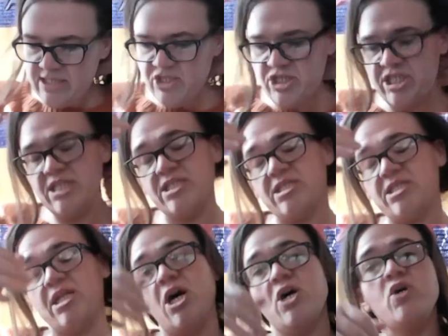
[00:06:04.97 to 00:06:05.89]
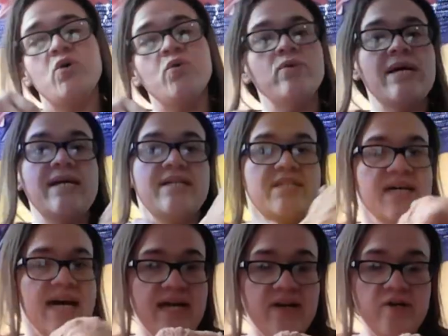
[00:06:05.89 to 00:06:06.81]
she's a great
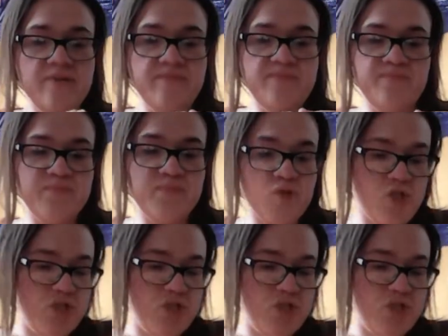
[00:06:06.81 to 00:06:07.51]
dyer. She